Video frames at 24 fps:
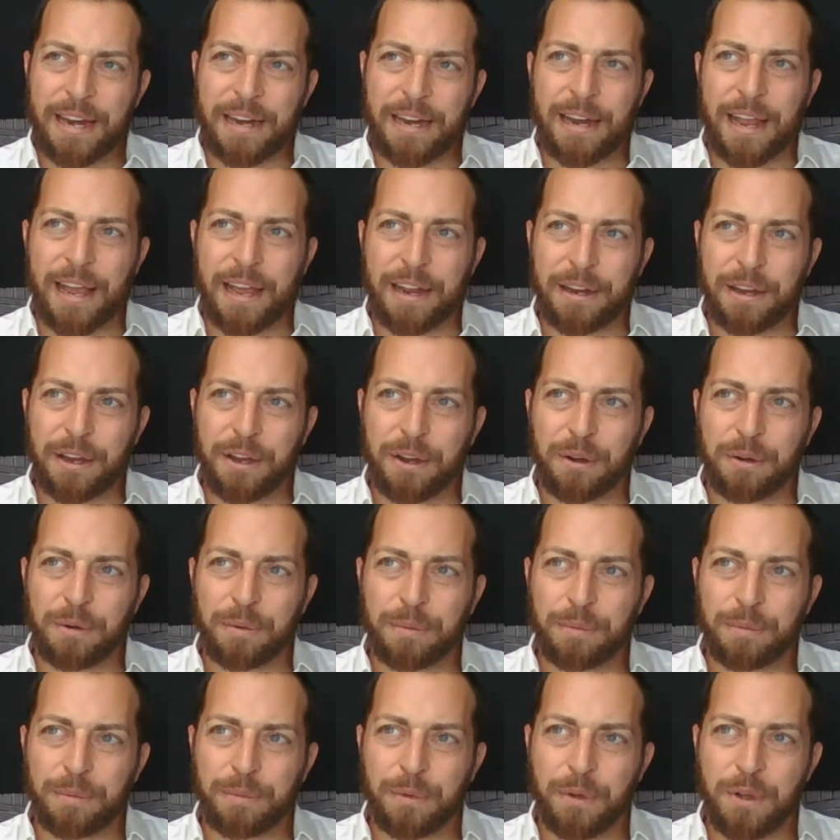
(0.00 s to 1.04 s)
what am I getting
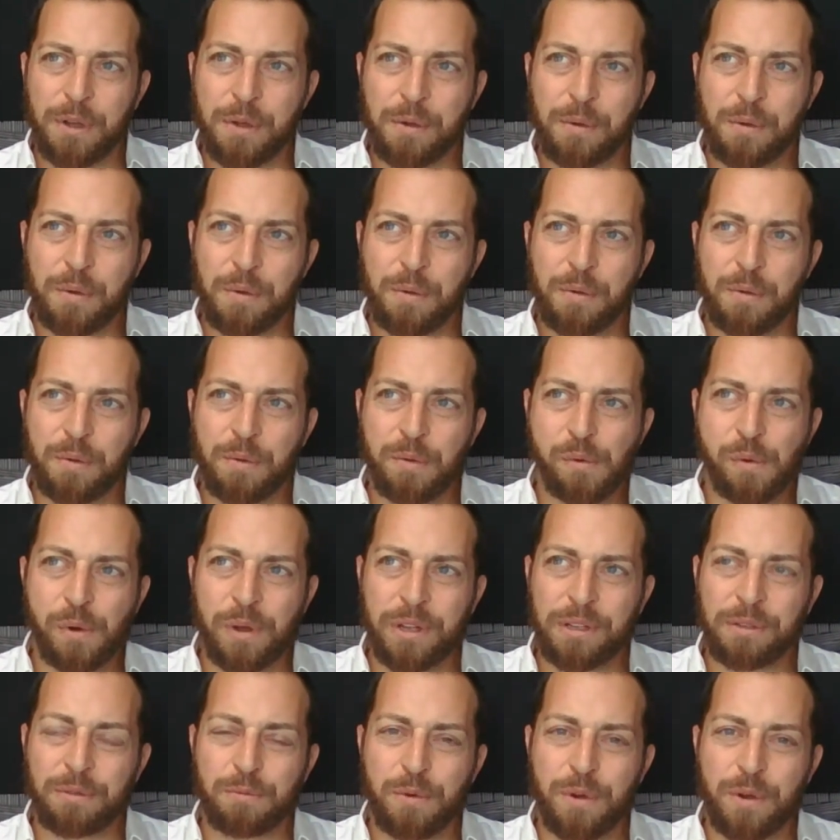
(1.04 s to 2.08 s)
at here?
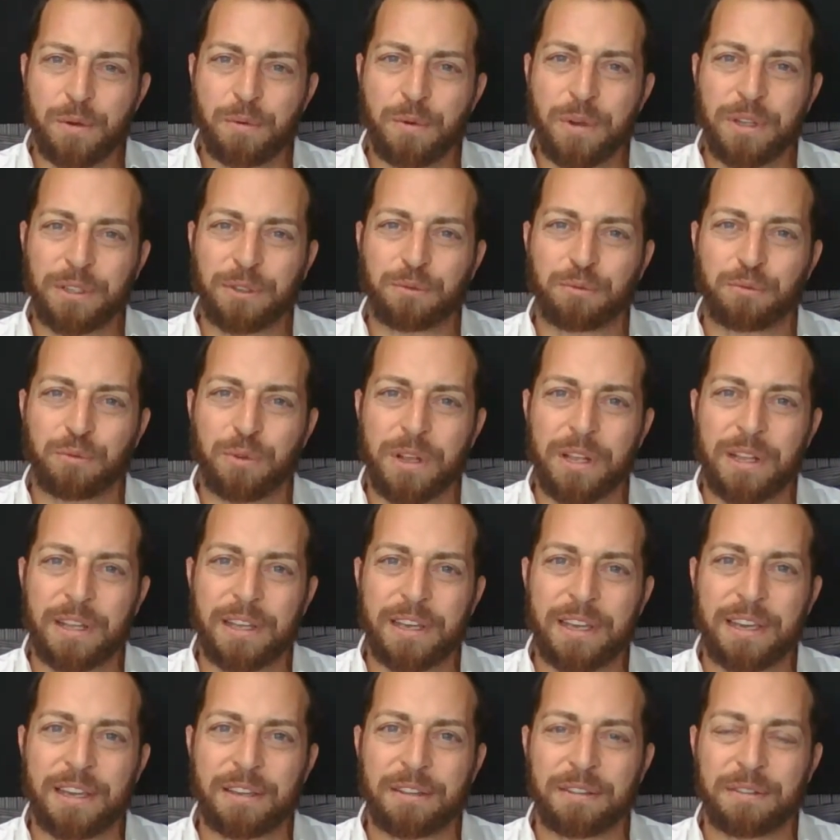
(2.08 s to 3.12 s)
What's
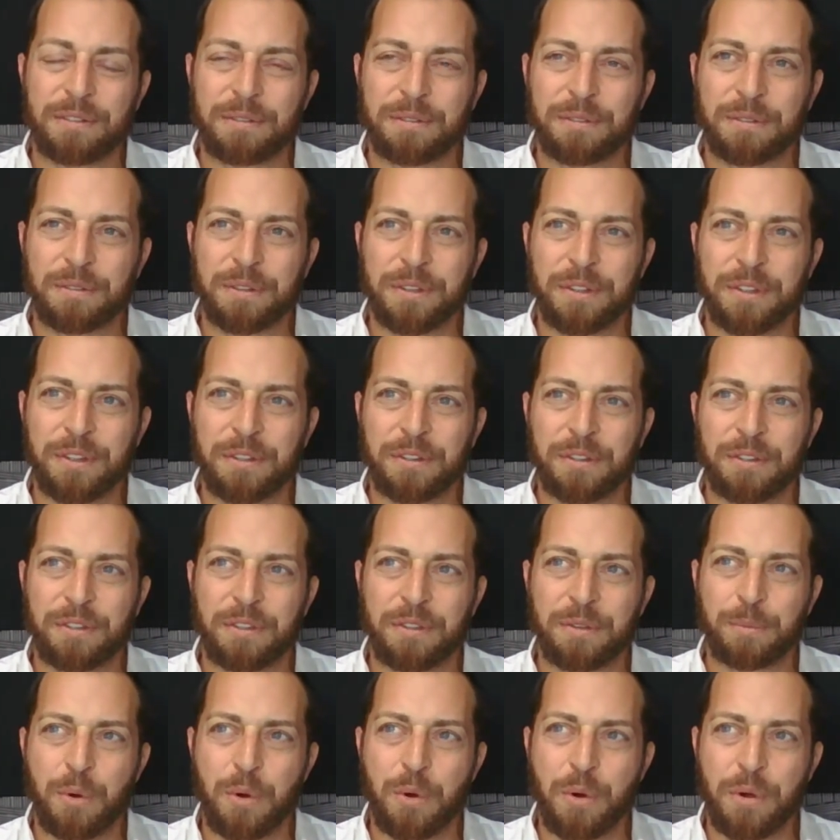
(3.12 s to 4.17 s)
really
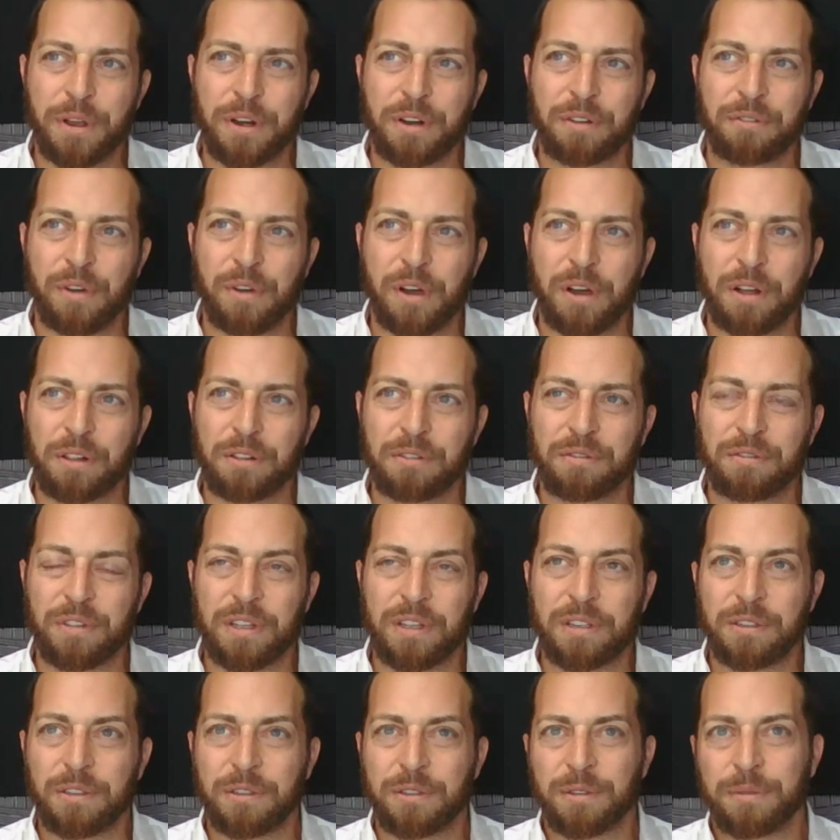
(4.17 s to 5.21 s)
the point of all of
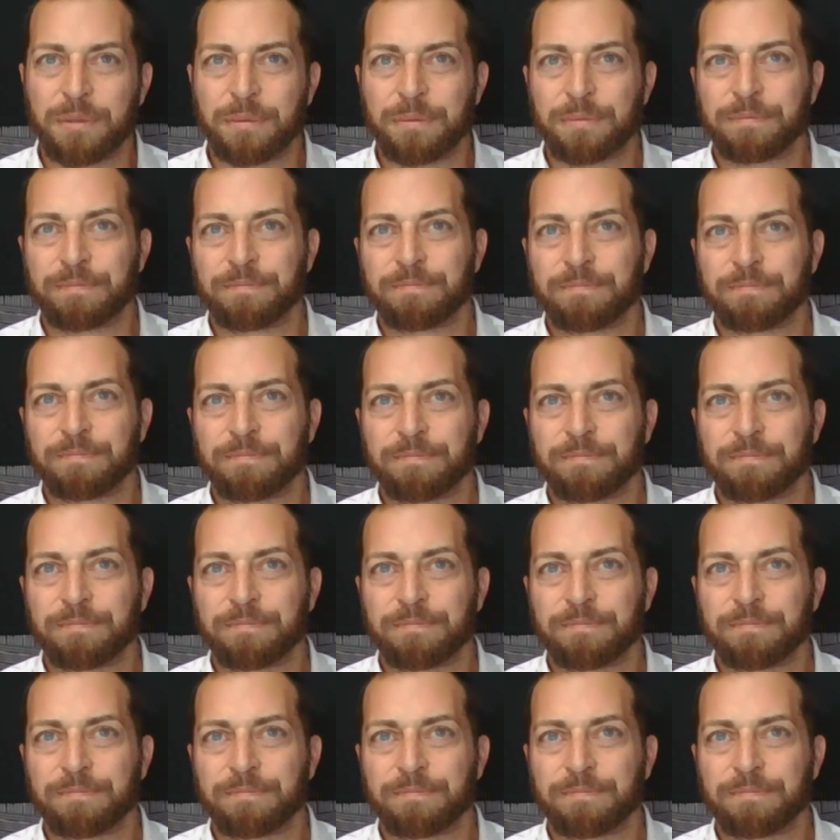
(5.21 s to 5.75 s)
this?